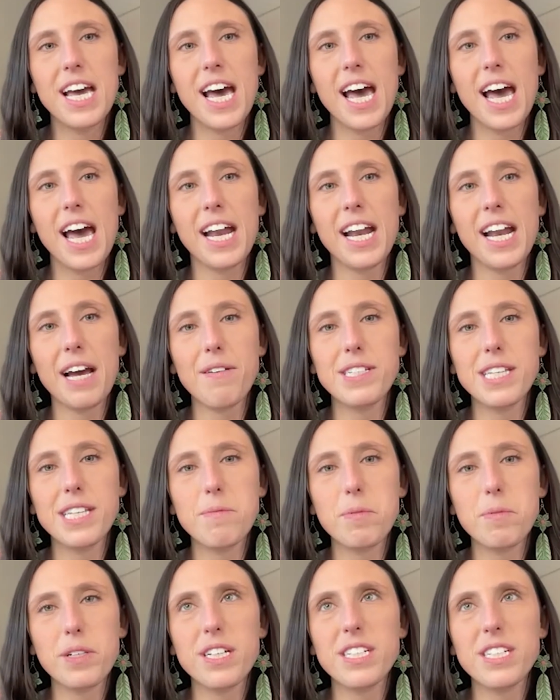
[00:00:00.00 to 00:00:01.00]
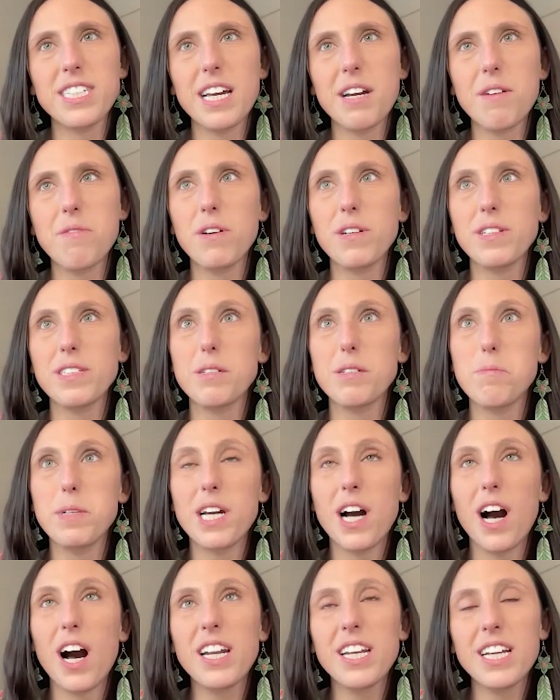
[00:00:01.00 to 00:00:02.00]
And I was able to say, well, to be
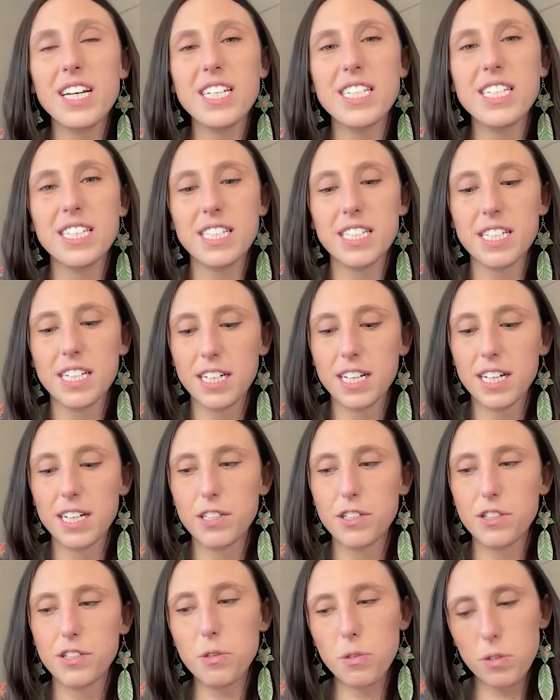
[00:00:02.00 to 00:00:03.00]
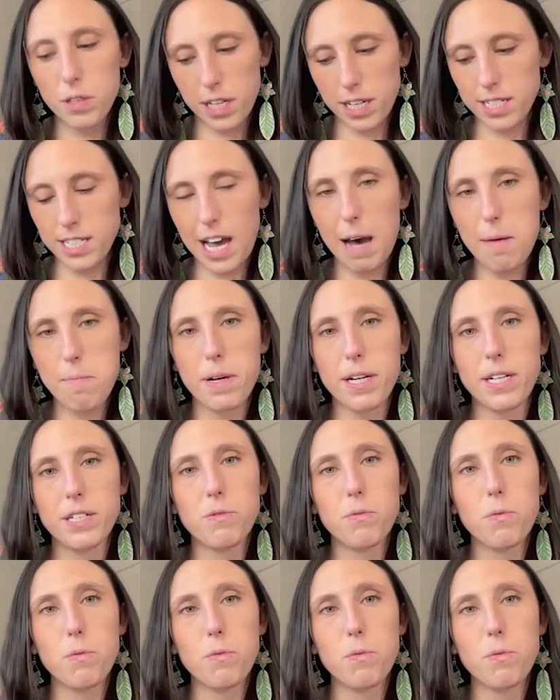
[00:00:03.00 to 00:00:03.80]
honest, 2 things happened.